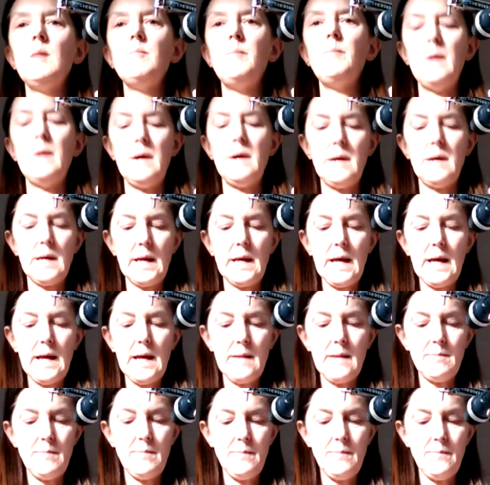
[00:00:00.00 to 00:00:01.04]
But
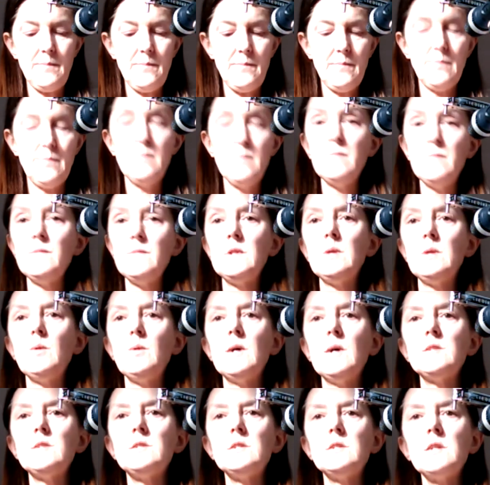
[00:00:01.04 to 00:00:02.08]
again, do
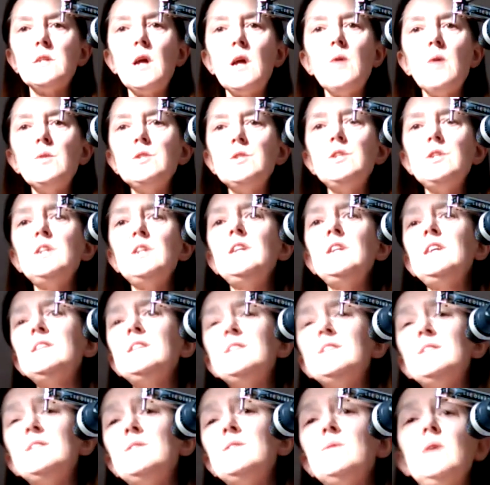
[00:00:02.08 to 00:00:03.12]
it as slow as you need
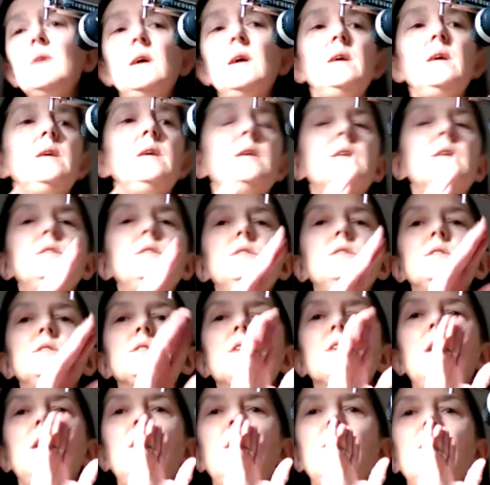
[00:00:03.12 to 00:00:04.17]
to do it. You could
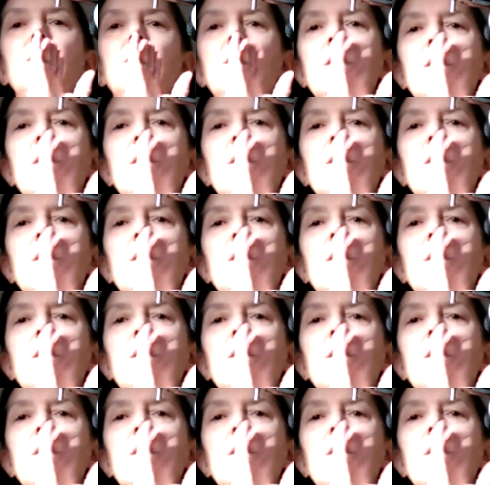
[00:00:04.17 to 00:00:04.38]
just go.